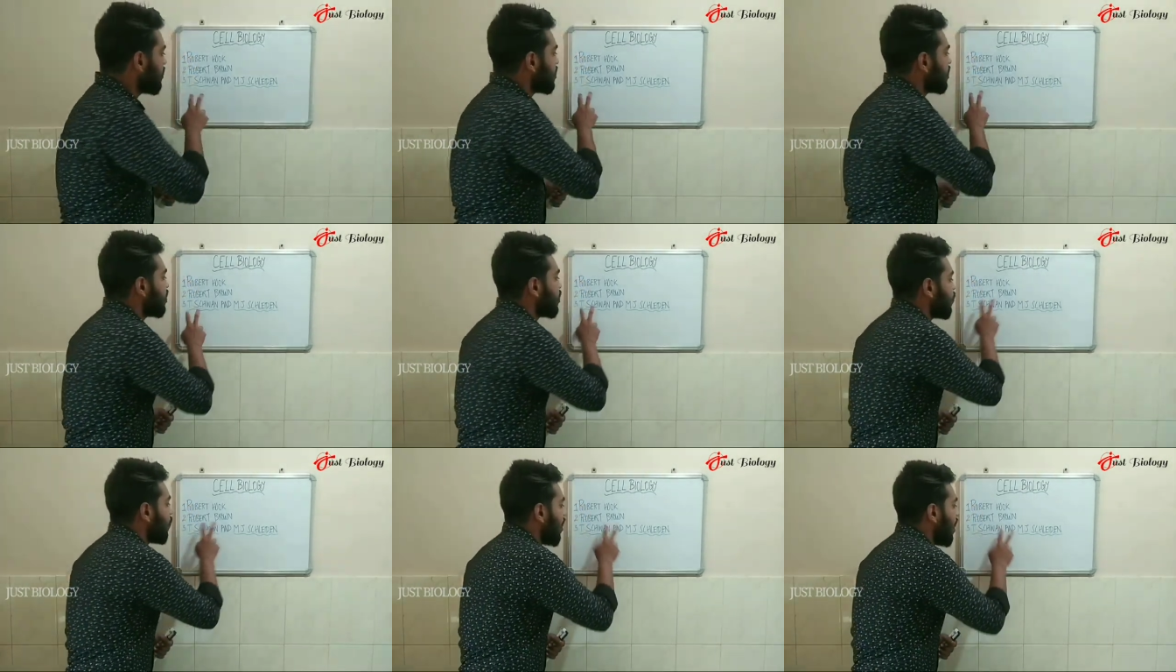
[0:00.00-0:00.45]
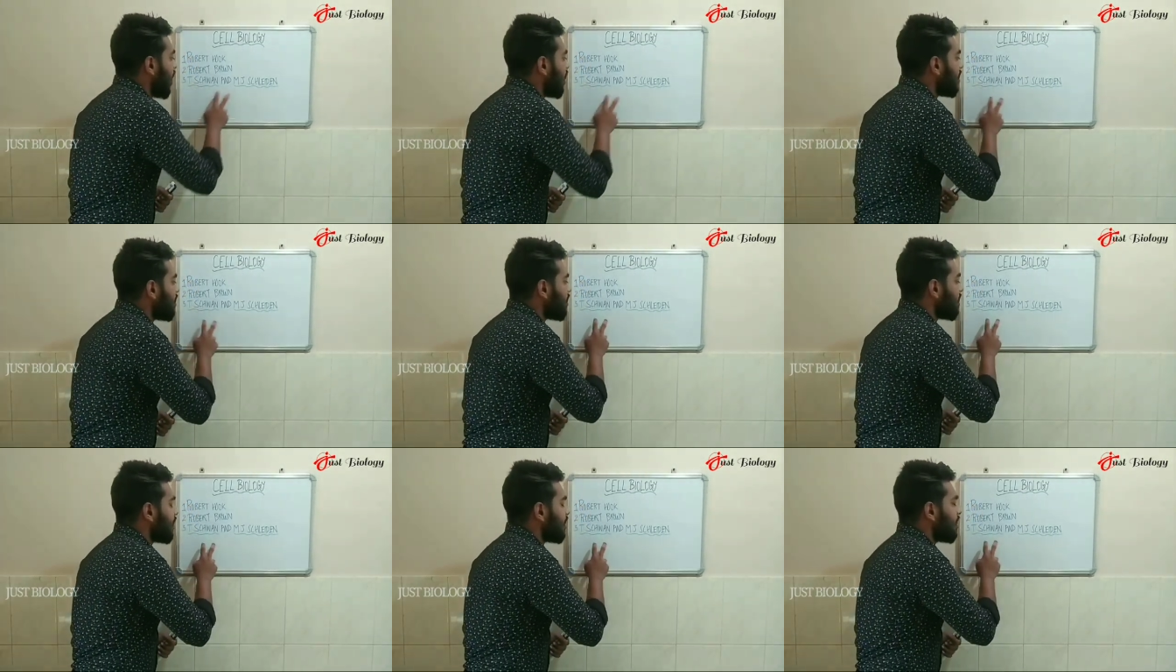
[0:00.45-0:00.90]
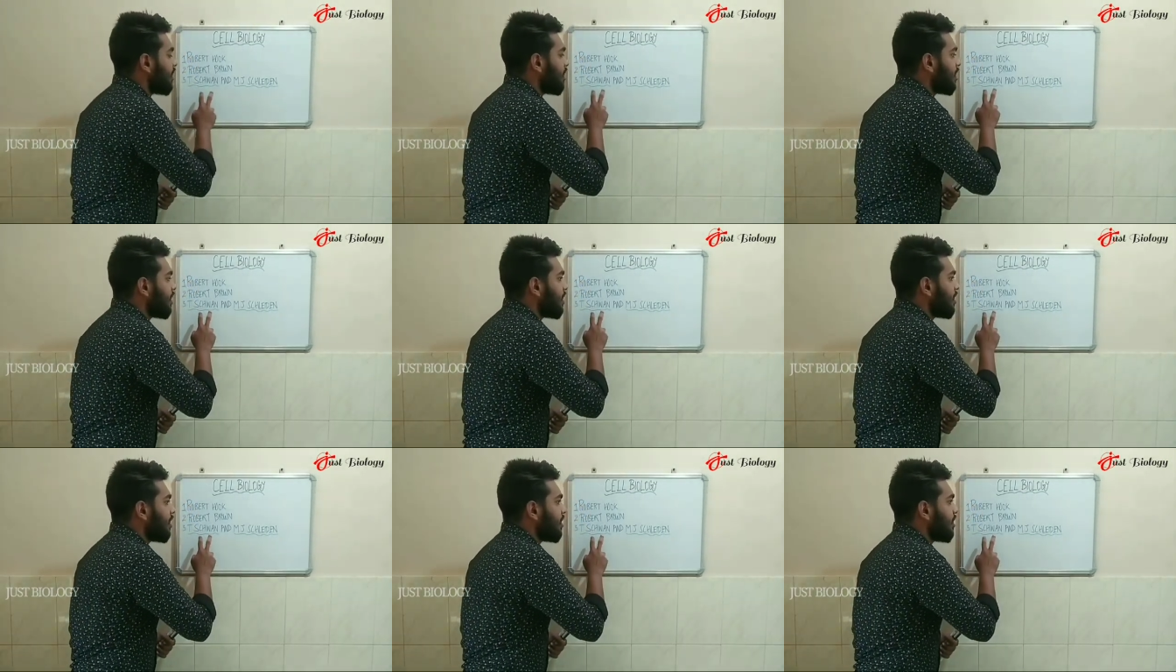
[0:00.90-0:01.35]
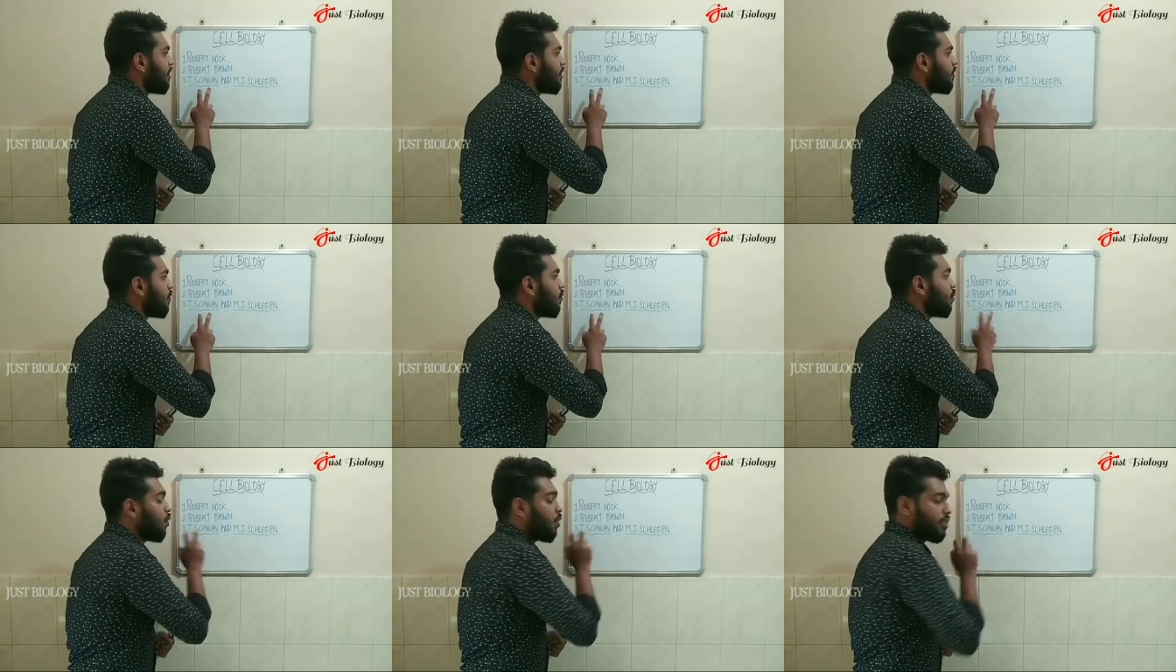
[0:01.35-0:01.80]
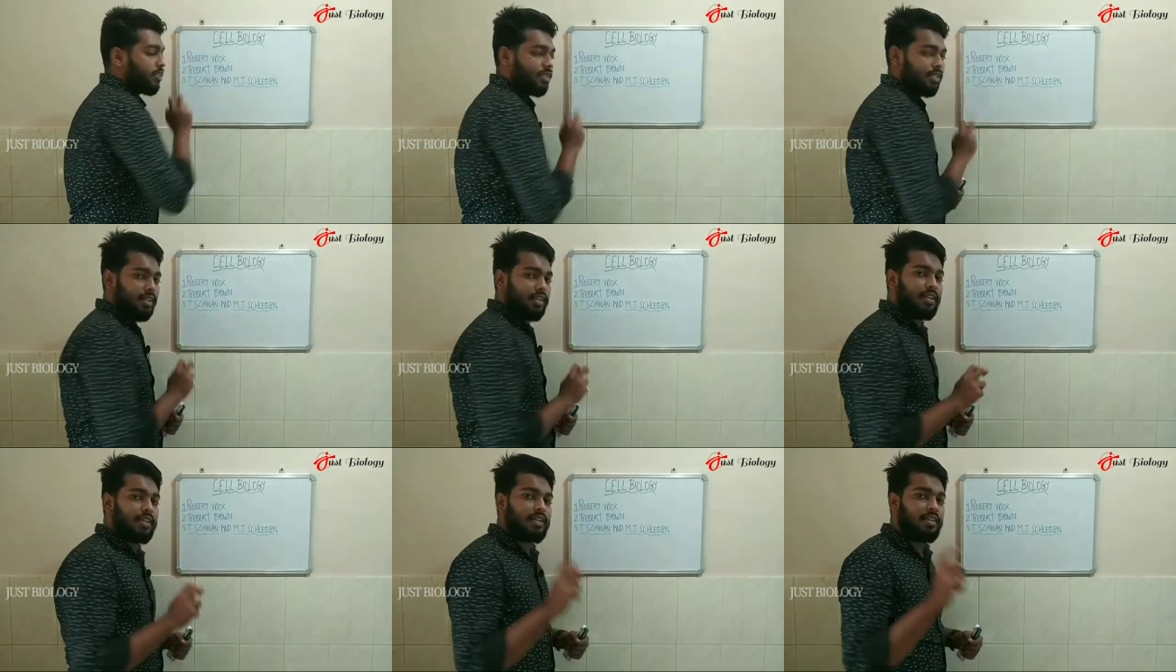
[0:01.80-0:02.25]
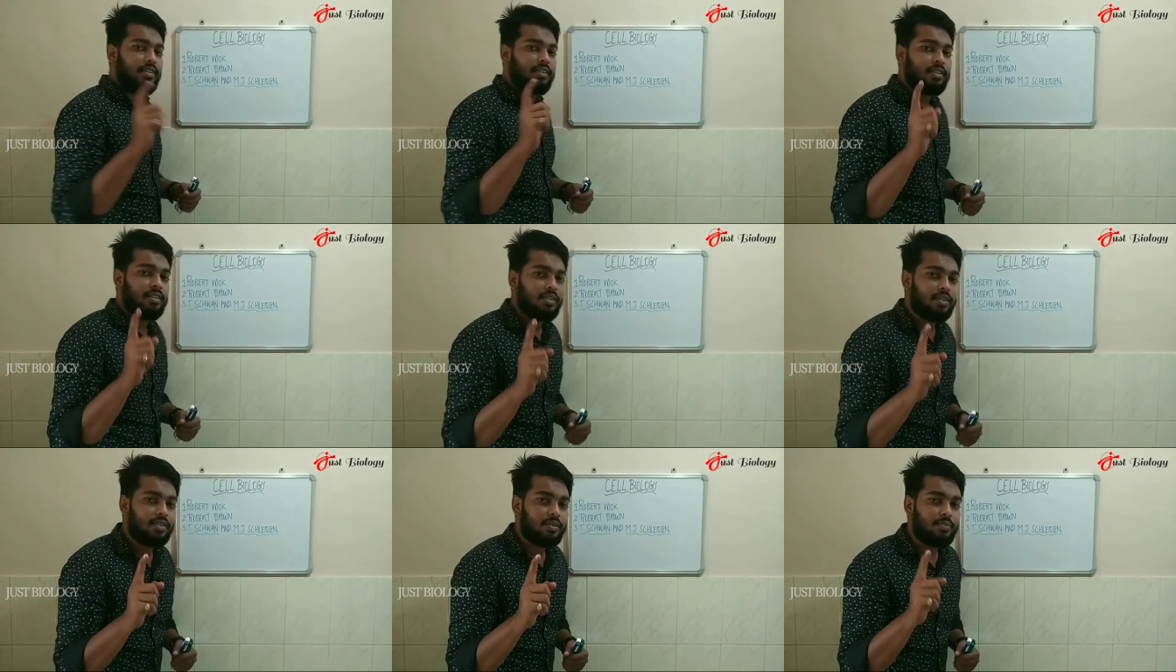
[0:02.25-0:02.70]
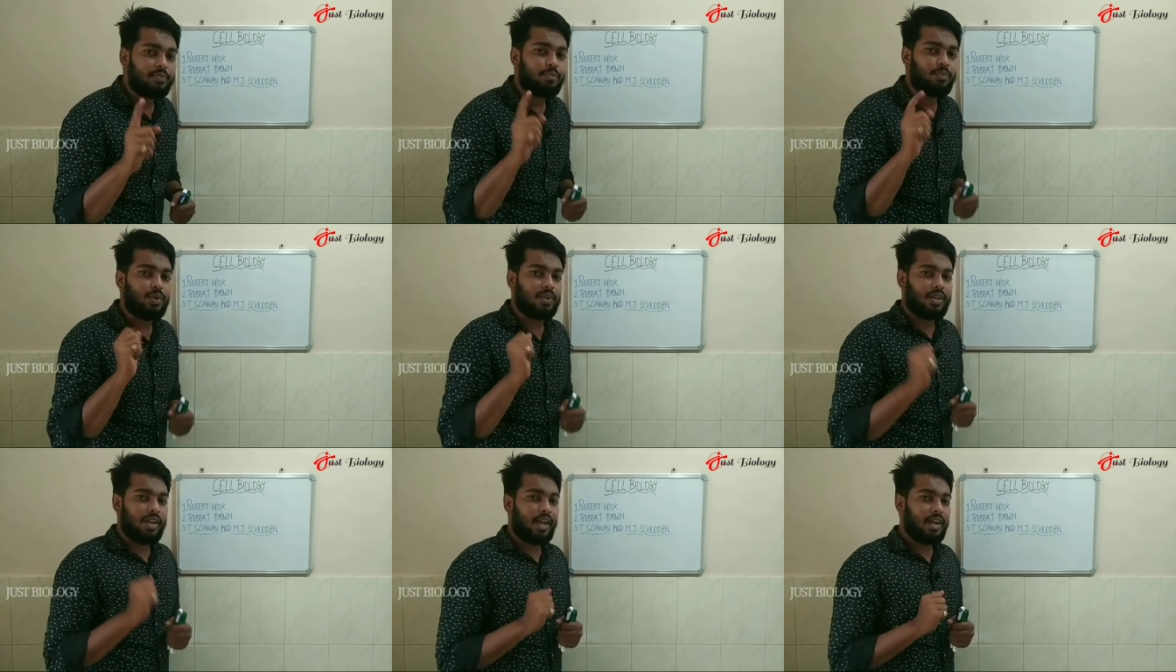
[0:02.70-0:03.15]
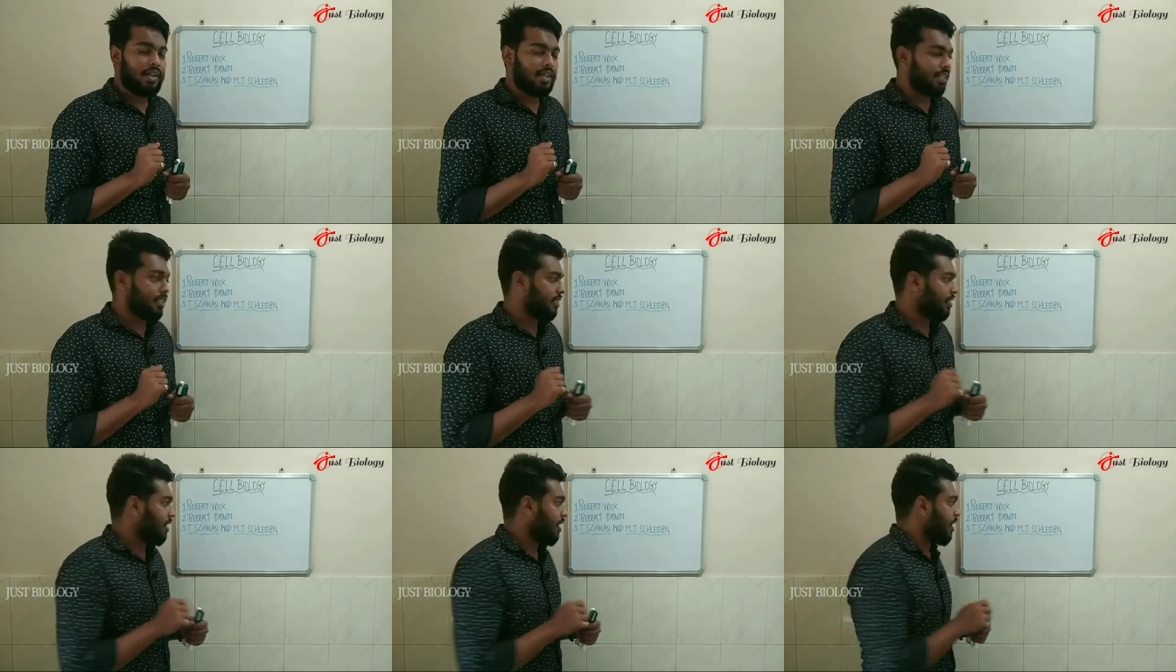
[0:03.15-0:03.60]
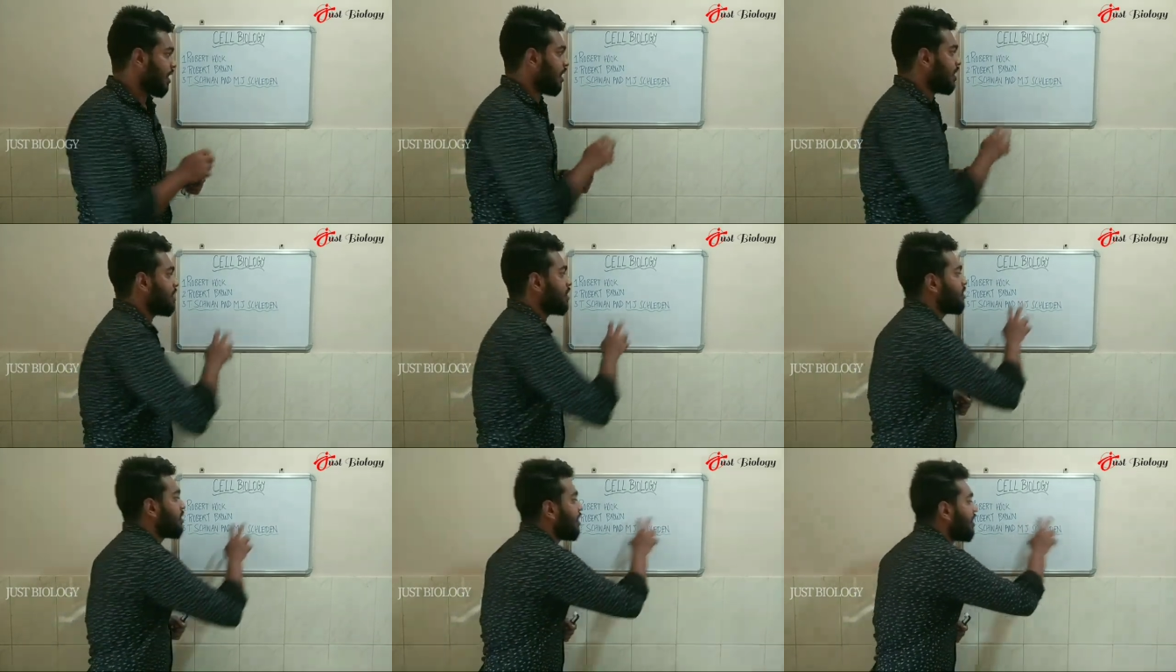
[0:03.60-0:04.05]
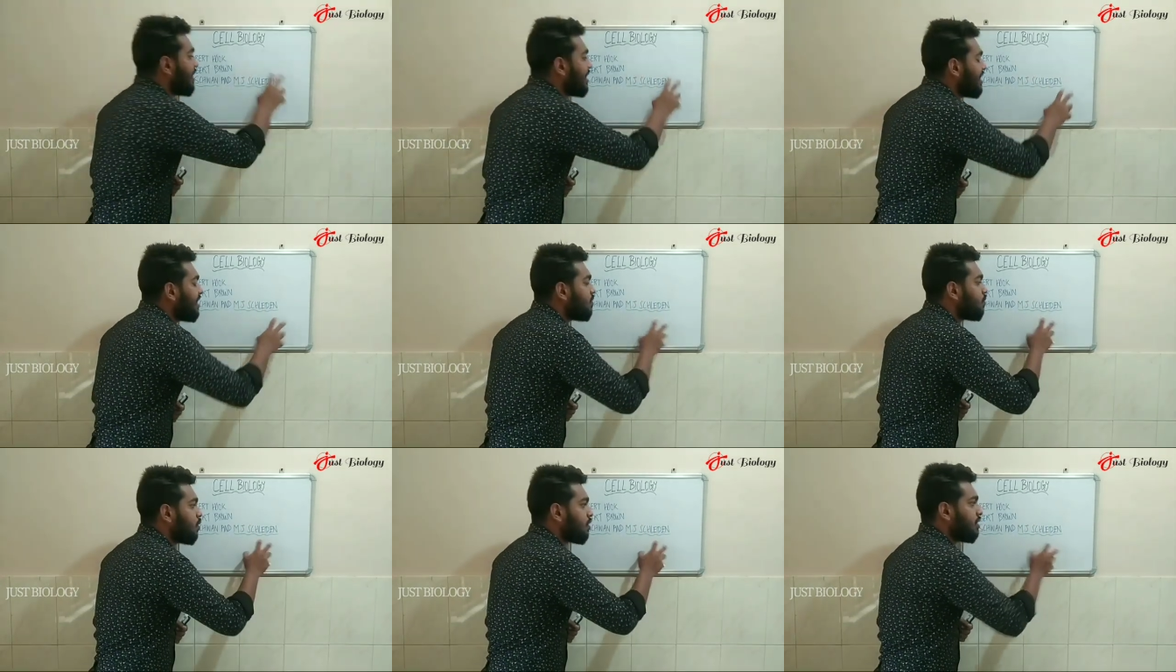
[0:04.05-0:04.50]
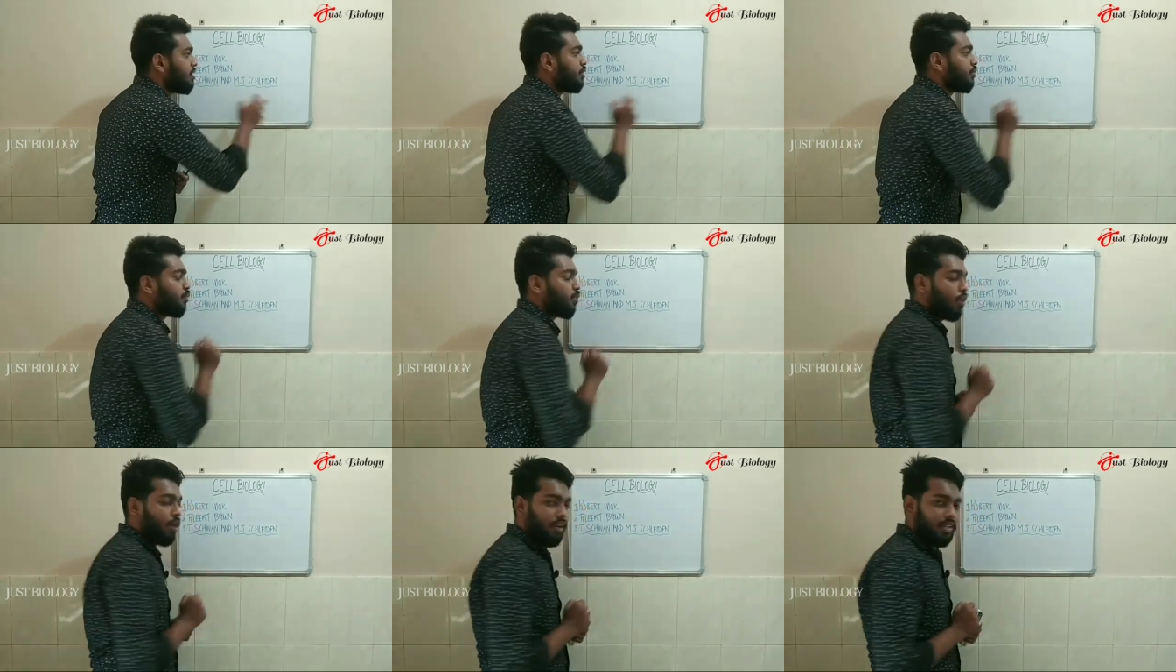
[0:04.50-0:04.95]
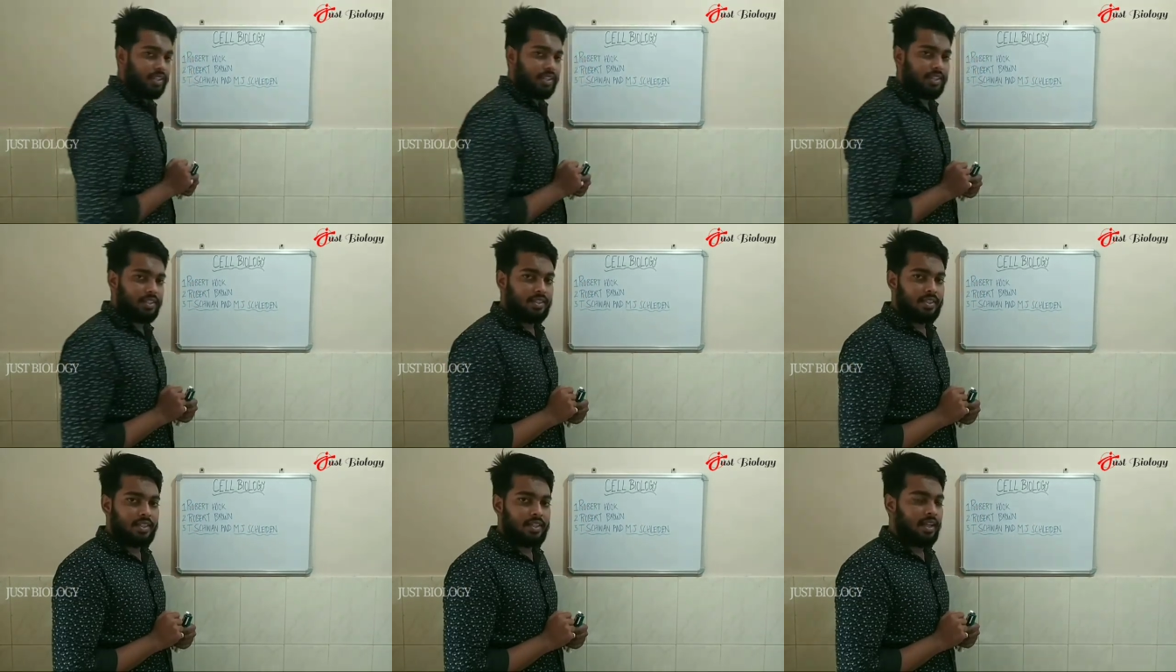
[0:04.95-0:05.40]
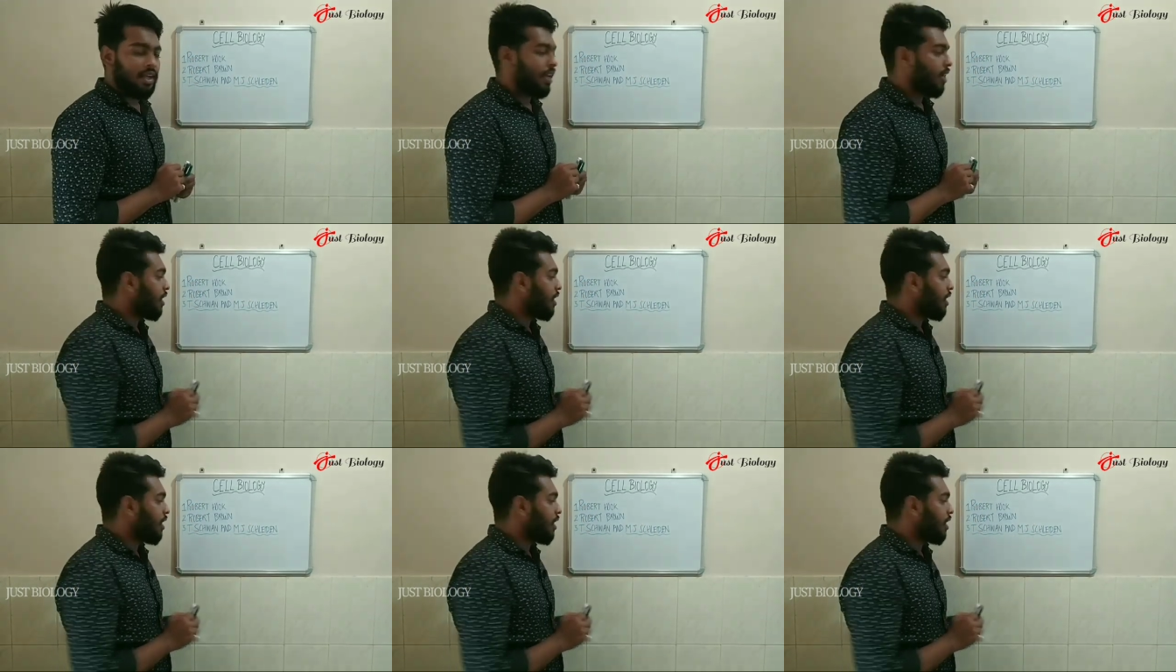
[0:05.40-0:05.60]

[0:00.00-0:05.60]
Schwann was a botanist and Schleiden was a zoologist.